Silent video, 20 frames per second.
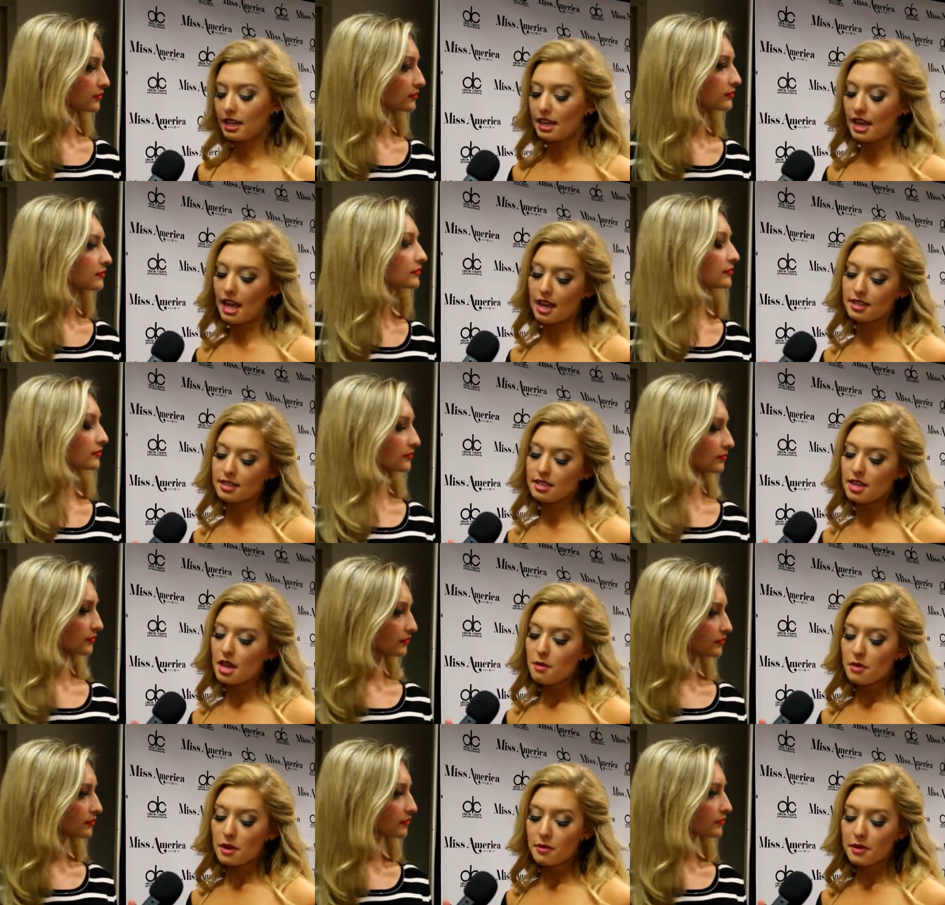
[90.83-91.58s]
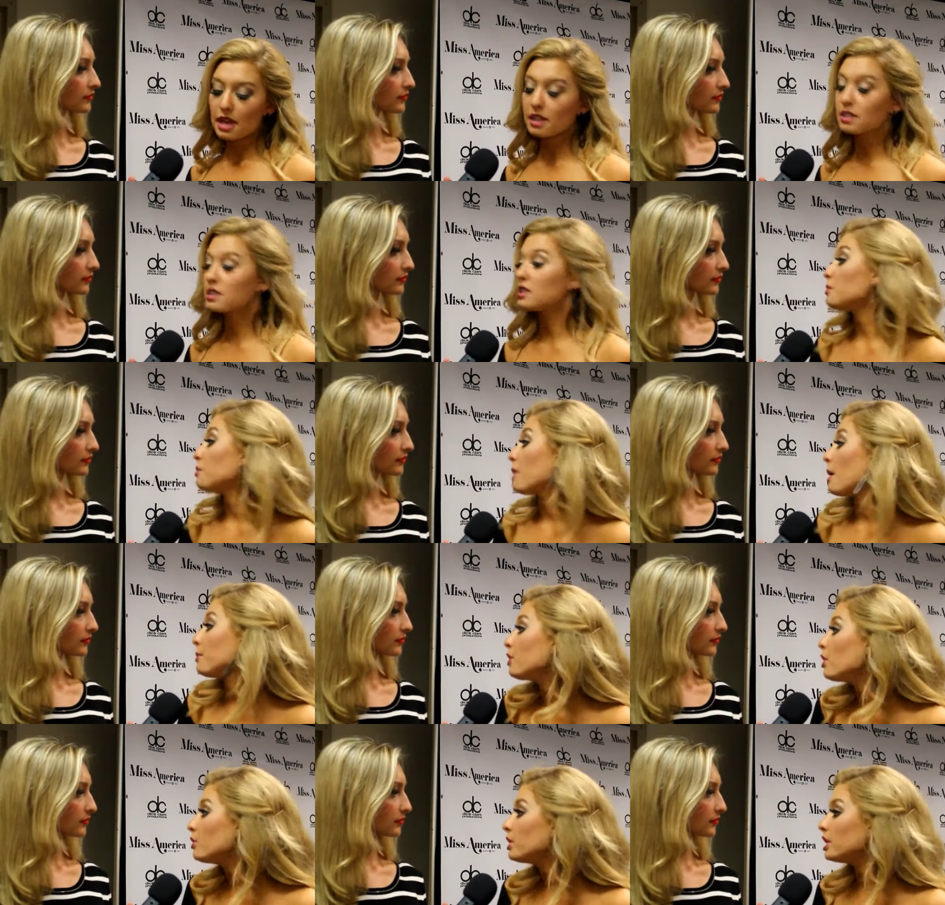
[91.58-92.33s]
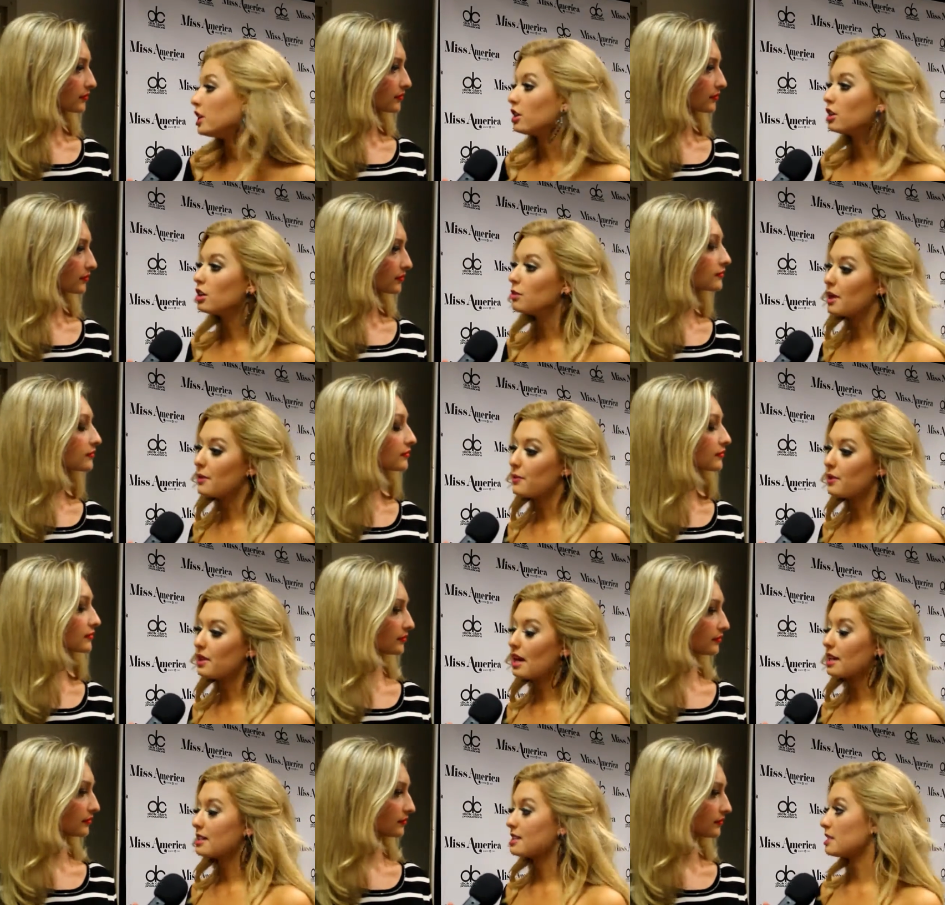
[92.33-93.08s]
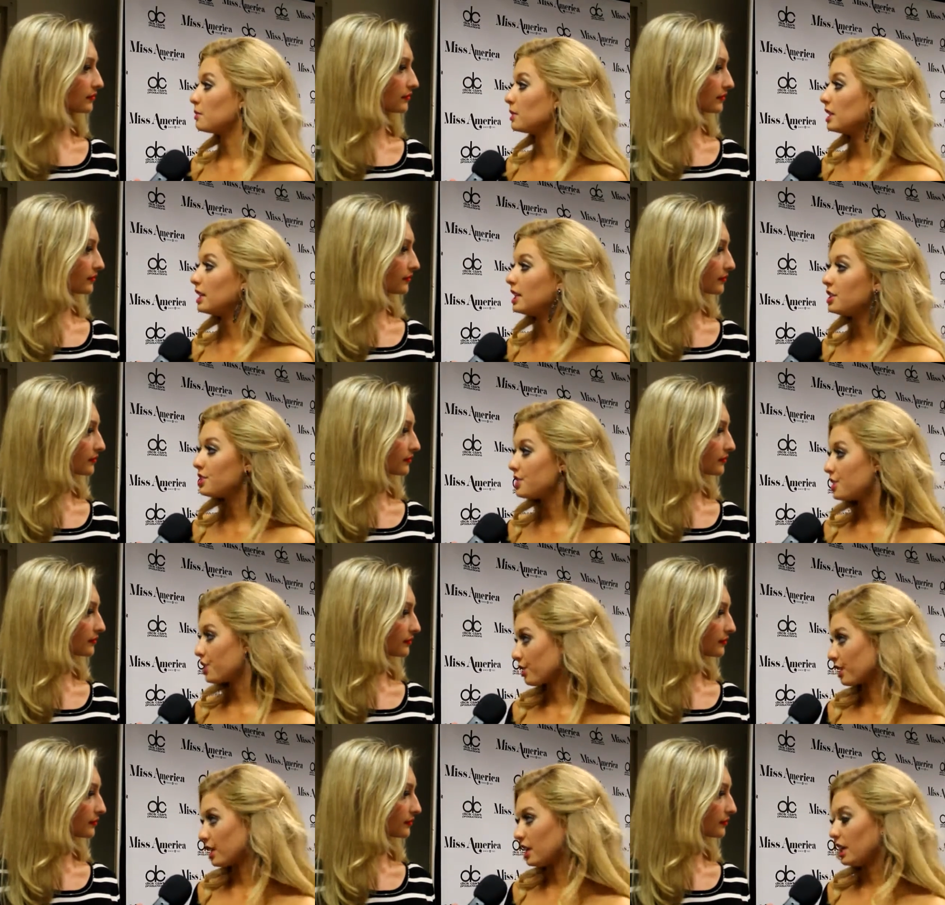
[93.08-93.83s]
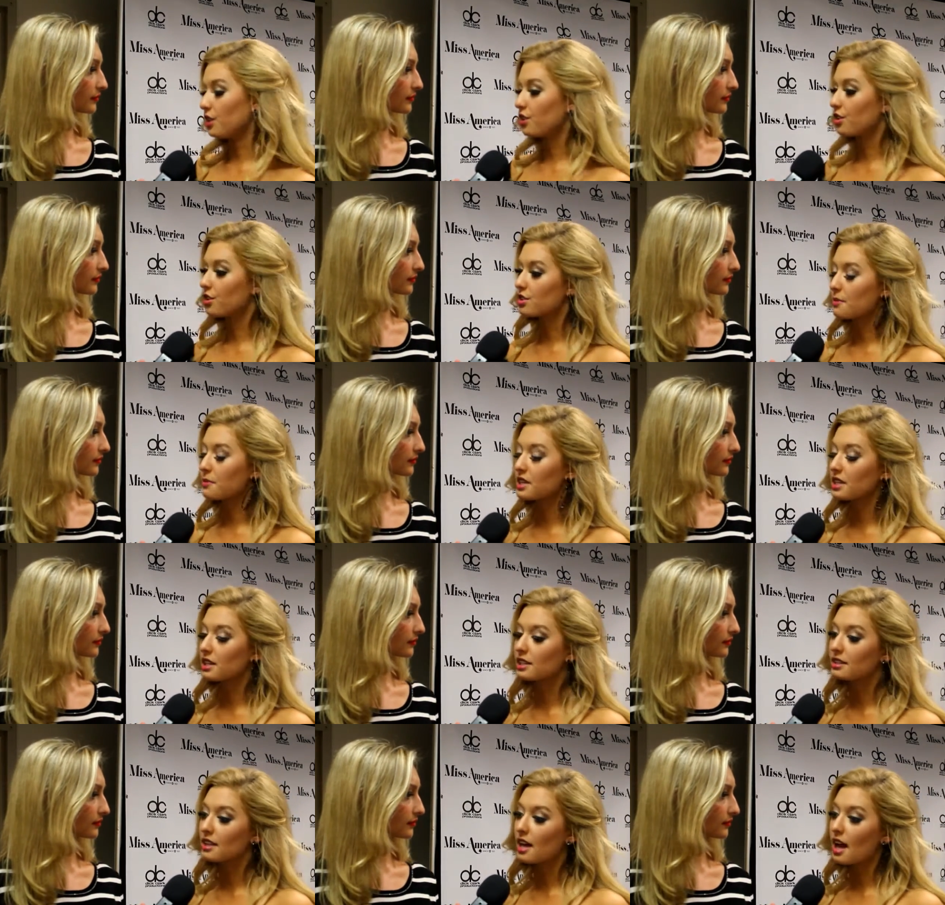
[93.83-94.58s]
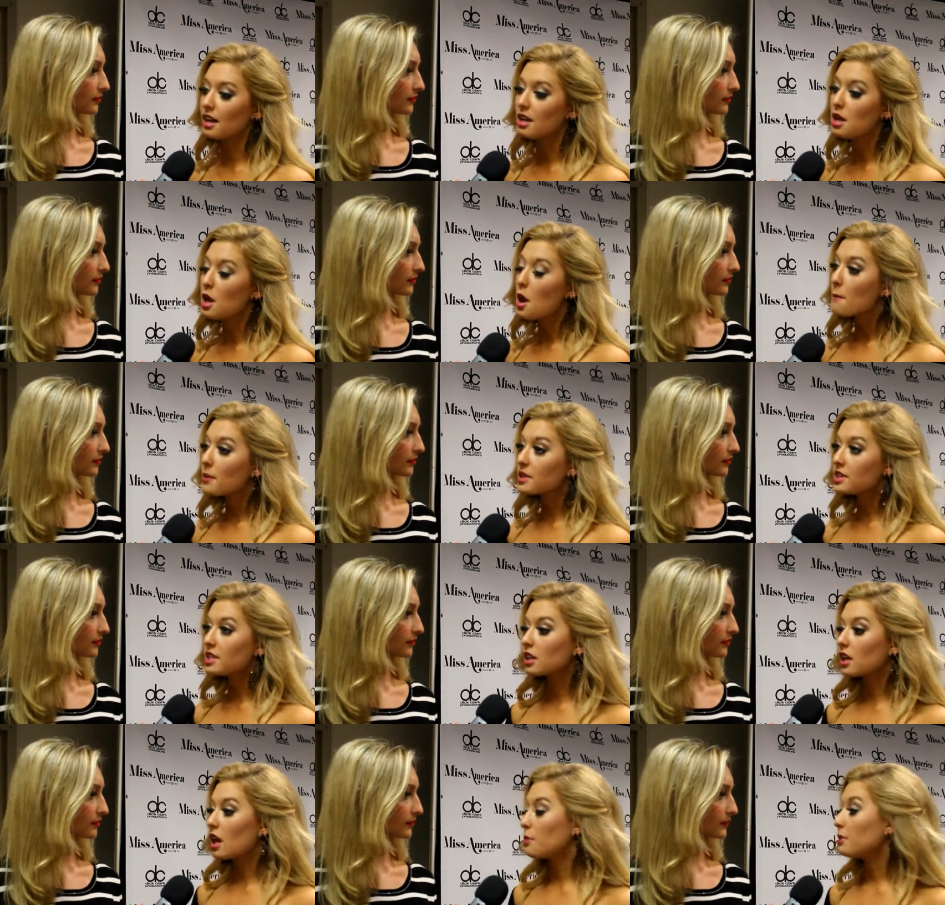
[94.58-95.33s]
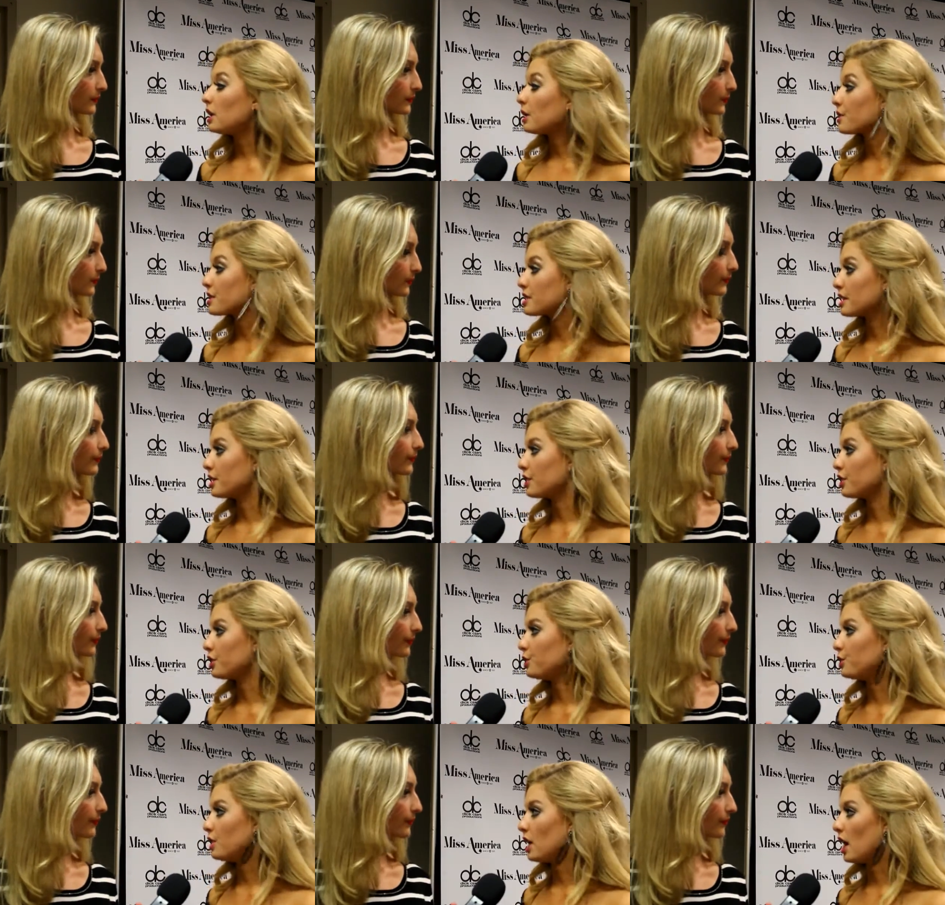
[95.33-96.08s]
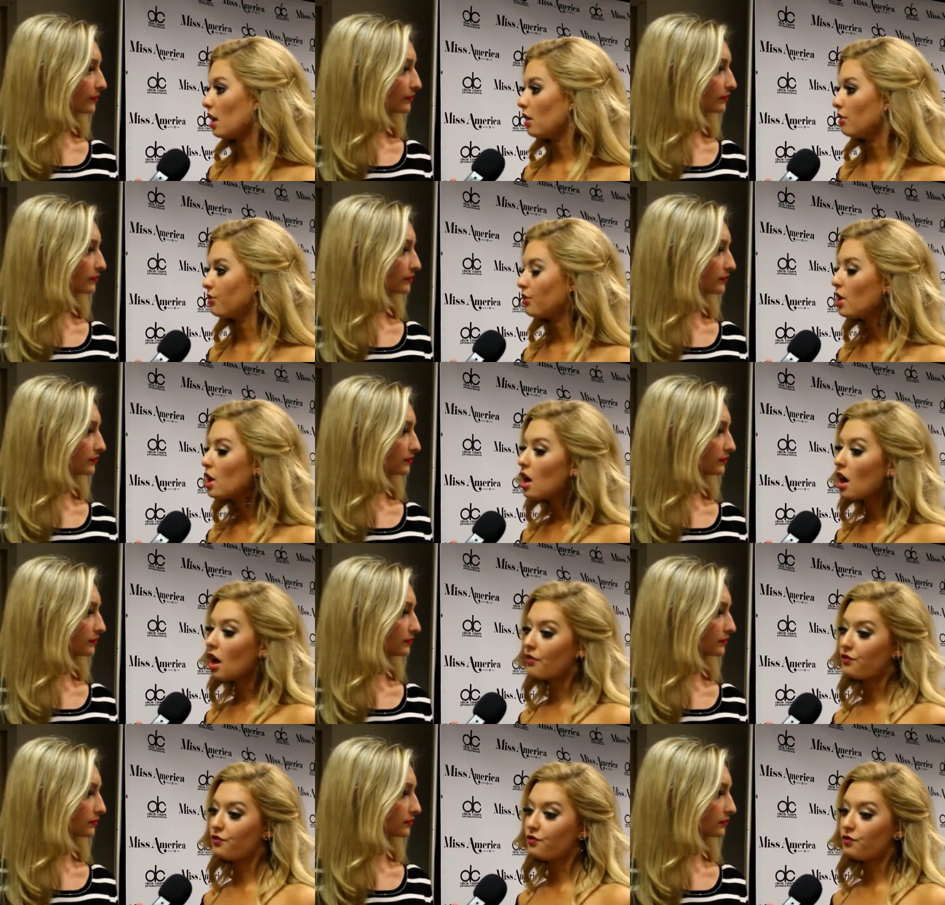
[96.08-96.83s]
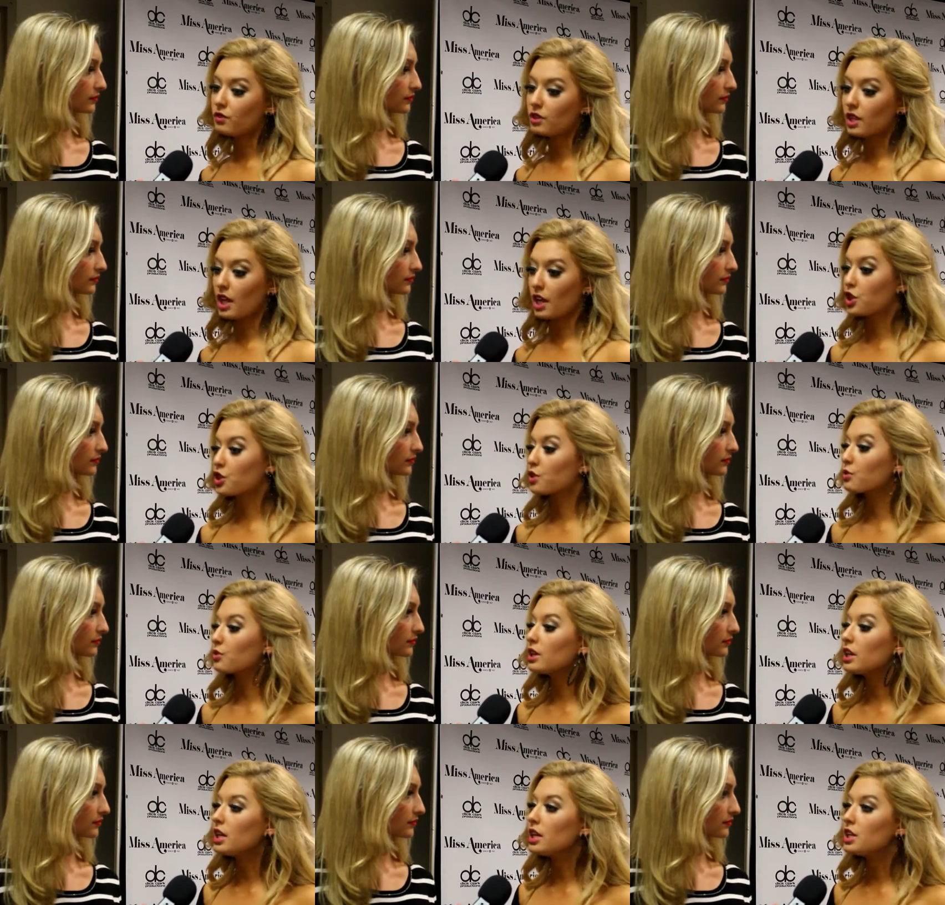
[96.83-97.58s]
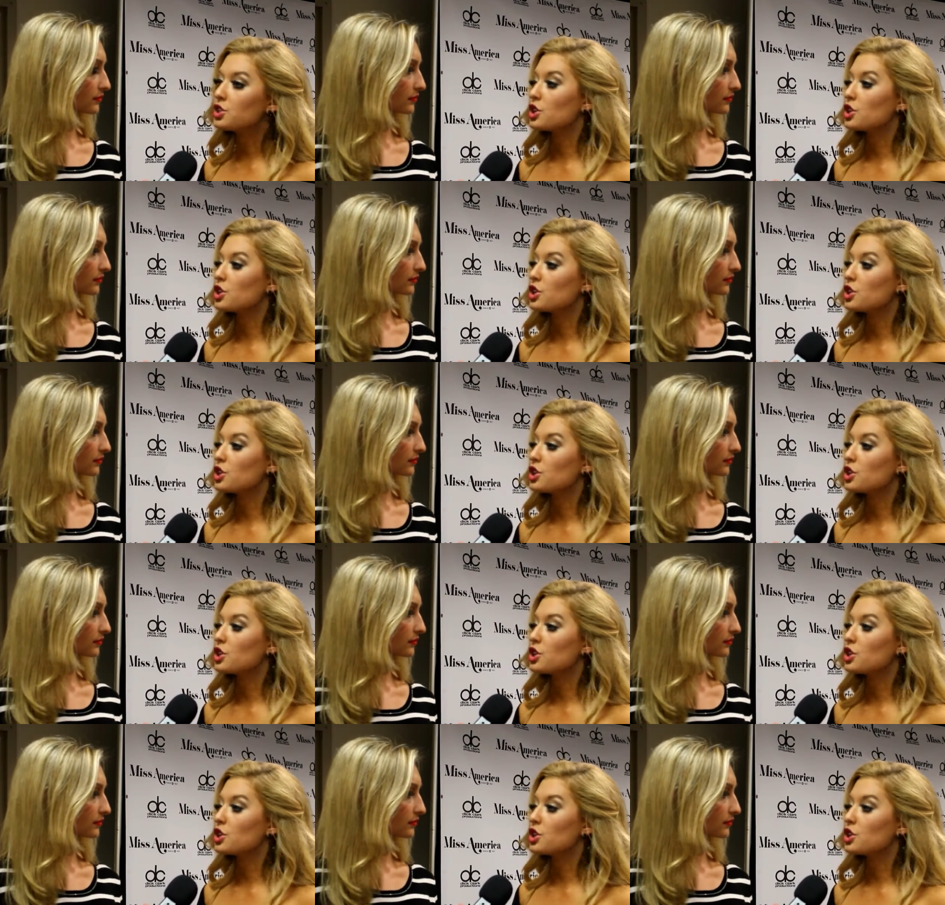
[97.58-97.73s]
Speaker 1: and it has maybe it has a little pepperoni or maybe it had mm-hmm. some lean turkey or something like that. But then a couple hours later you'd have a f- like three